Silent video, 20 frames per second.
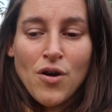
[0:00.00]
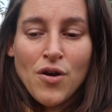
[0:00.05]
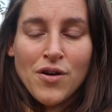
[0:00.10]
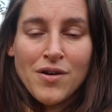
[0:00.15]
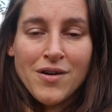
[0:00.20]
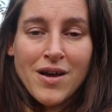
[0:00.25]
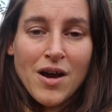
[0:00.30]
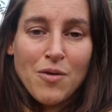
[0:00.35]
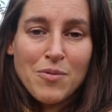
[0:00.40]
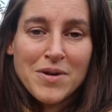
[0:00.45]

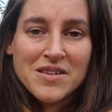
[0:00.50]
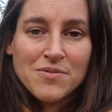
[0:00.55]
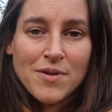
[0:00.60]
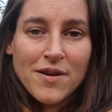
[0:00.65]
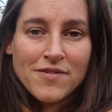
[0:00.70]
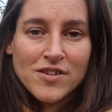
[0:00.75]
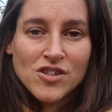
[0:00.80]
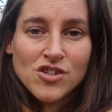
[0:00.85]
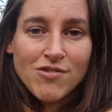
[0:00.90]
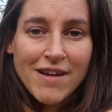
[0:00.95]
on a week's
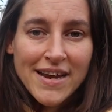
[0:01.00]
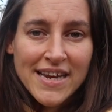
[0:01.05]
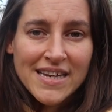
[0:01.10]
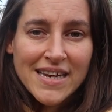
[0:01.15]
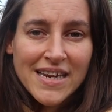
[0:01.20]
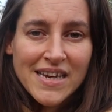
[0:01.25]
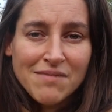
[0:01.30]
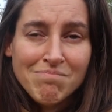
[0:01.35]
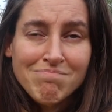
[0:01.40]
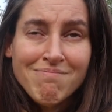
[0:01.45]
worth of
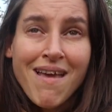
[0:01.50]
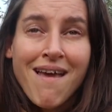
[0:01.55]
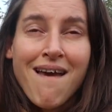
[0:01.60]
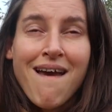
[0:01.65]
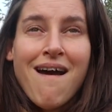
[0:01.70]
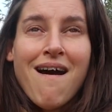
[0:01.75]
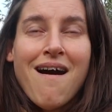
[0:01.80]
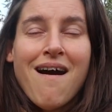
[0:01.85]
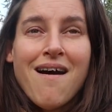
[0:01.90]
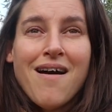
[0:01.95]
training.
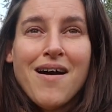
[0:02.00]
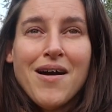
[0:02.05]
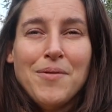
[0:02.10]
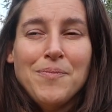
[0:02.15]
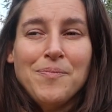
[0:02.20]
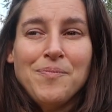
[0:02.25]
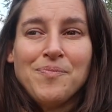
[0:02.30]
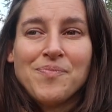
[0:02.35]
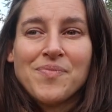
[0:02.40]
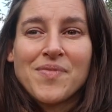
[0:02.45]

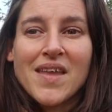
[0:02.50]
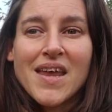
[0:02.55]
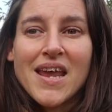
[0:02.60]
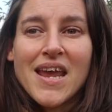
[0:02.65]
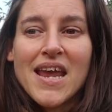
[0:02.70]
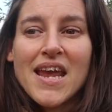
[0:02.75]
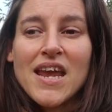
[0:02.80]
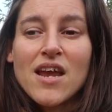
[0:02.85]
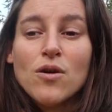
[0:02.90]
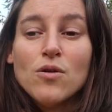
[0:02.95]

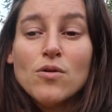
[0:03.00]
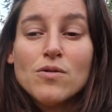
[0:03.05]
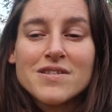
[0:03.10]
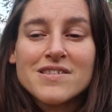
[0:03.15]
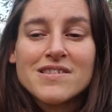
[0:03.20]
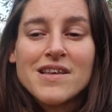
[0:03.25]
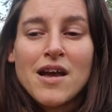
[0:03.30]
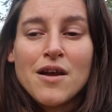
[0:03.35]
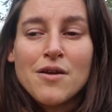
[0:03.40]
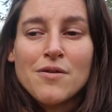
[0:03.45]
It
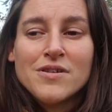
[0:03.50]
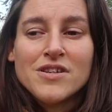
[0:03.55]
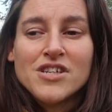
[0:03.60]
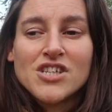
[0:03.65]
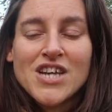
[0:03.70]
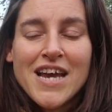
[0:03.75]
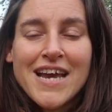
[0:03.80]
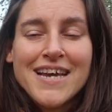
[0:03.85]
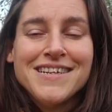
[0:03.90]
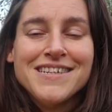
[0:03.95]
also
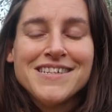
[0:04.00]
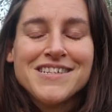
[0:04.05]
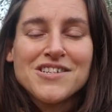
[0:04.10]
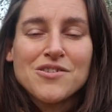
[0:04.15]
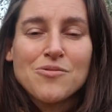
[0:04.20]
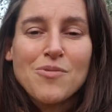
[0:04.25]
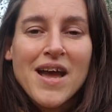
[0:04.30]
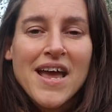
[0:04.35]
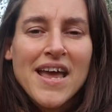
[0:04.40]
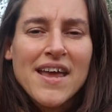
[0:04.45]
changed
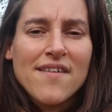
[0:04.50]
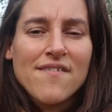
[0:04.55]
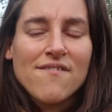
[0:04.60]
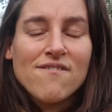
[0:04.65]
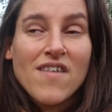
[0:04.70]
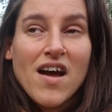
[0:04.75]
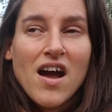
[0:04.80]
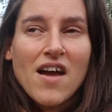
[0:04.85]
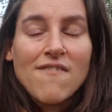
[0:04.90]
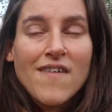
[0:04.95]
the way
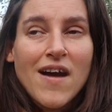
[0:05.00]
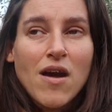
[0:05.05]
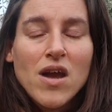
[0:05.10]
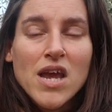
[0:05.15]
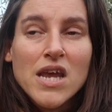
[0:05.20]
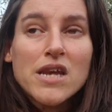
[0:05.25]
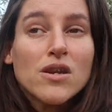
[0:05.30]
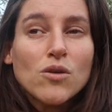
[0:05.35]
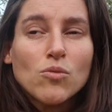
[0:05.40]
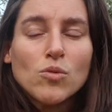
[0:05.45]
that I felt
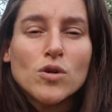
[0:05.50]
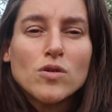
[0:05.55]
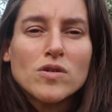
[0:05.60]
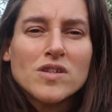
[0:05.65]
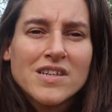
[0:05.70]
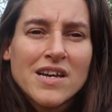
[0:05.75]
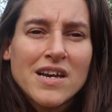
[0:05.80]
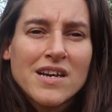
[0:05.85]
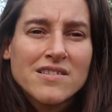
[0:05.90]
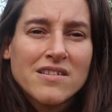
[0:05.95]
in the
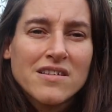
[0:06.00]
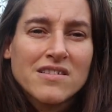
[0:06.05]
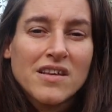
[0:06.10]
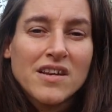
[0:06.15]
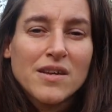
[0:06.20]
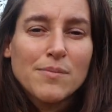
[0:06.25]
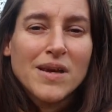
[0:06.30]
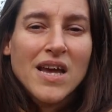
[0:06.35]
water, so I suddenly